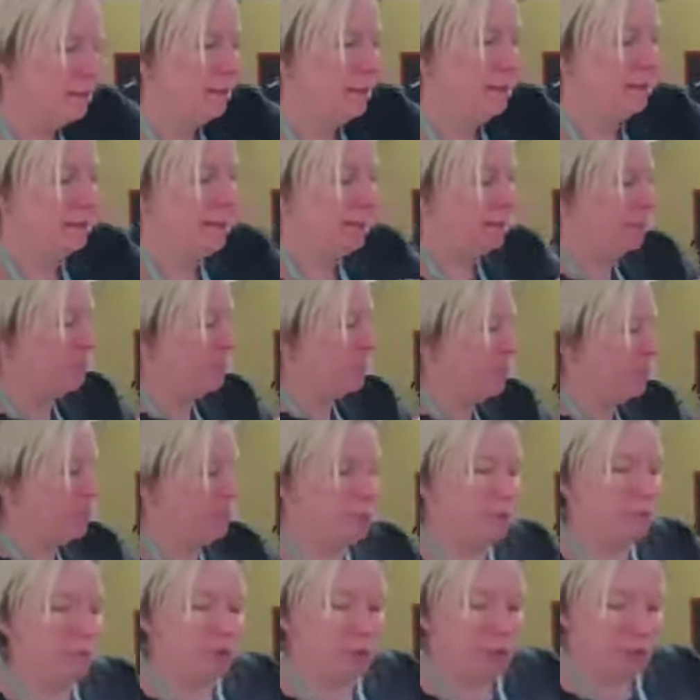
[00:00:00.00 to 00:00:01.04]
And then we just
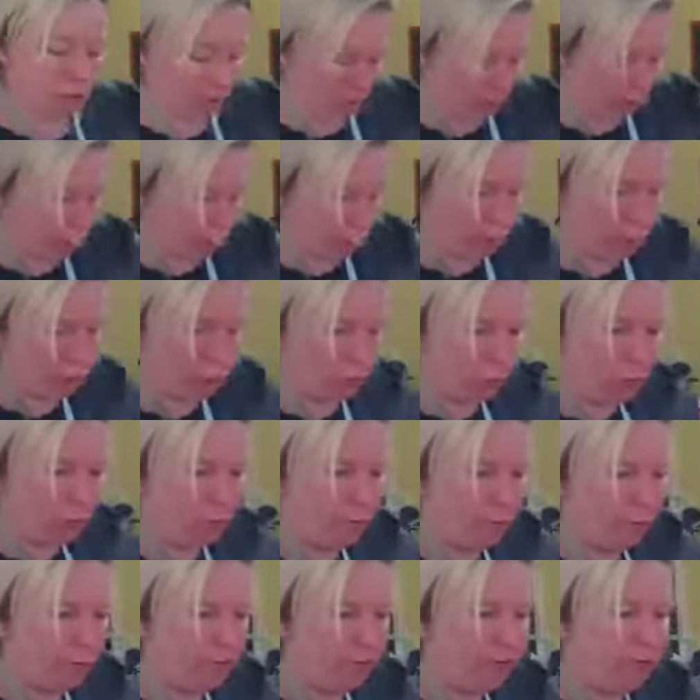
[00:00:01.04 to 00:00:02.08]
want to
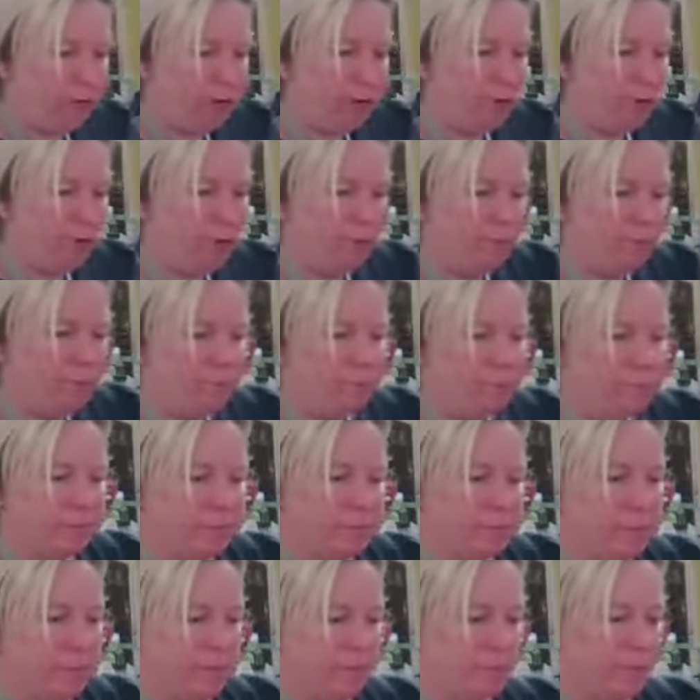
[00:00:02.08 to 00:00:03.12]
scoop your foam
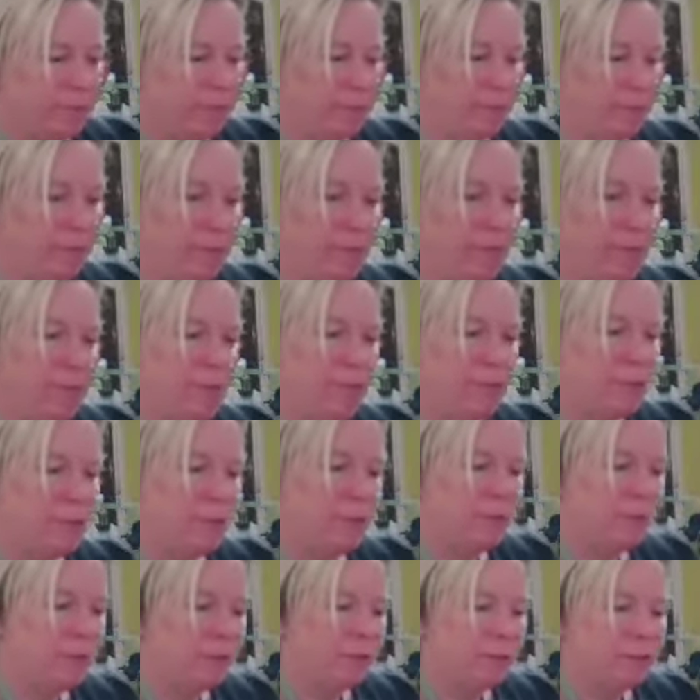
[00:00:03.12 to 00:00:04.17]

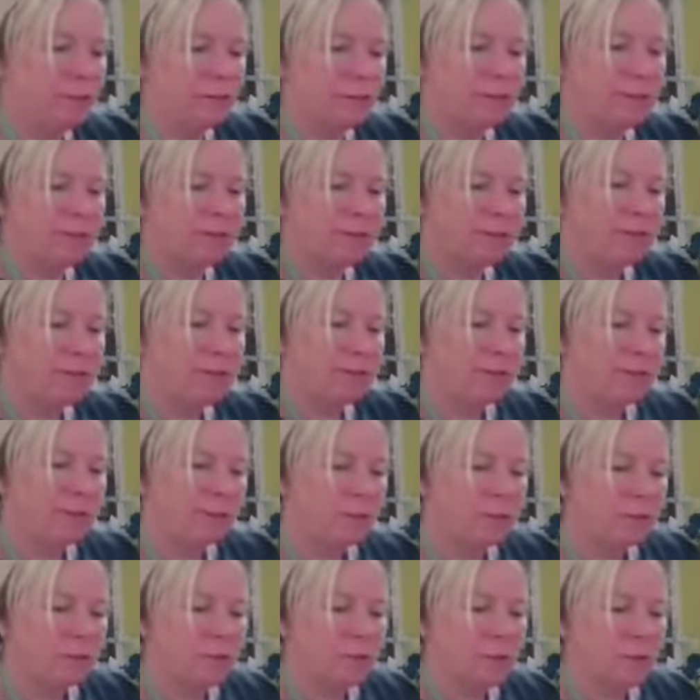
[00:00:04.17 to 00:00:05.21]
into your
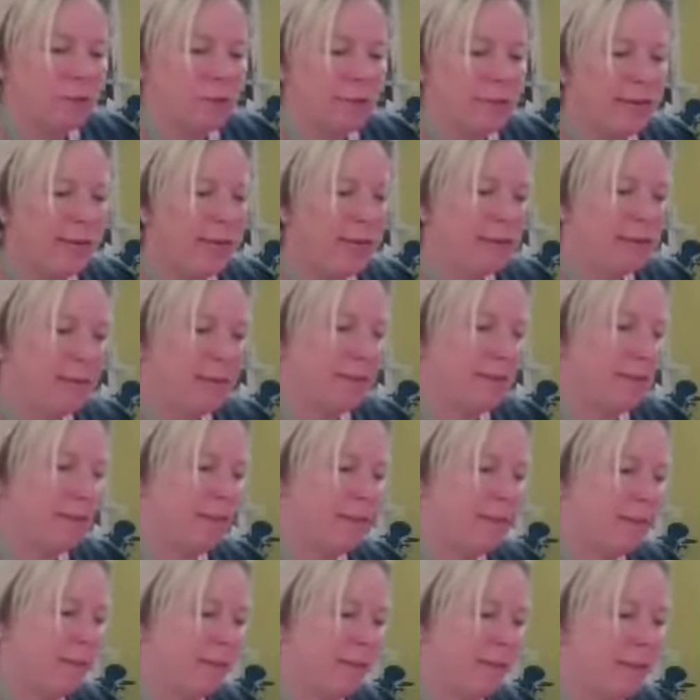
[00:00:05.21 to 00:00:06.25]
tray.
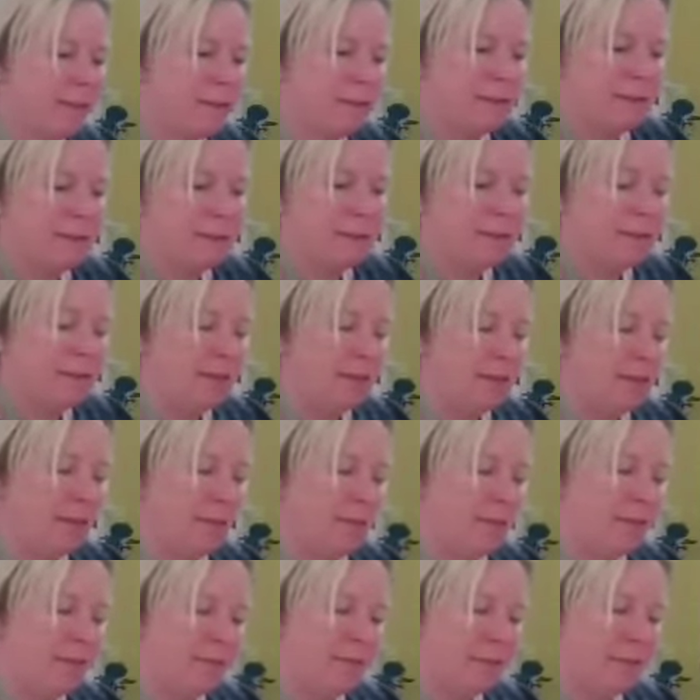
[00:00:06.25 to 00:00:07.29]

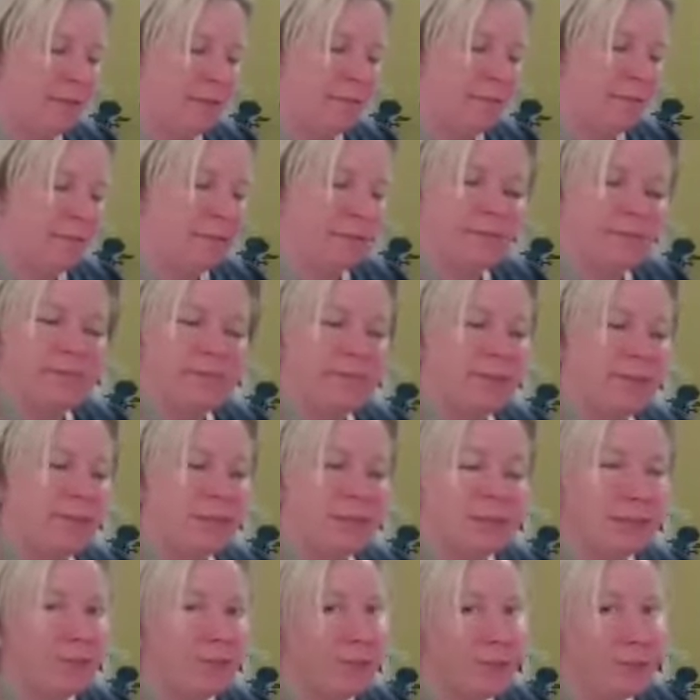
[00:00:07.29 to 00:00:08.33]
Oh yeah, definitely
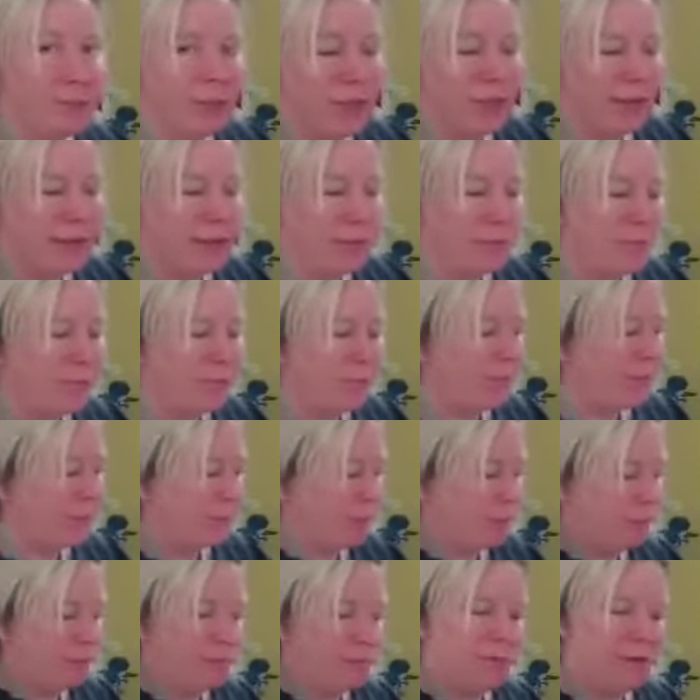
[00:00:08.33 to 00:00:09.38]
should have gone the apron and
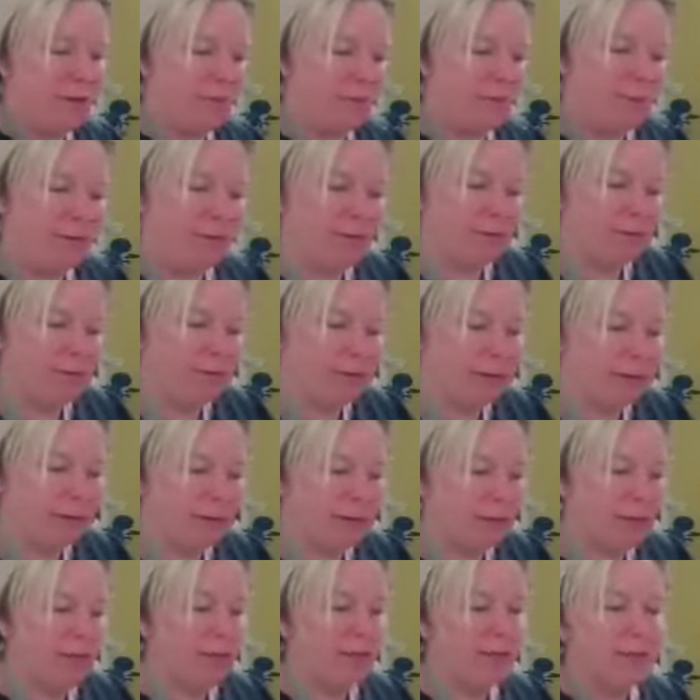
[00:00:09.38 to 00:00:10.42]
table covering route, I
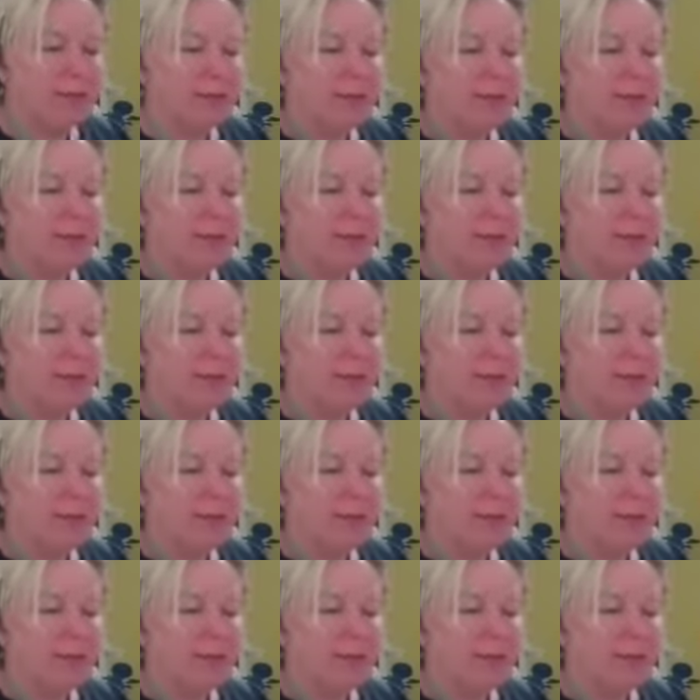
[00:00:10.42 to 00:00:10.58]
think.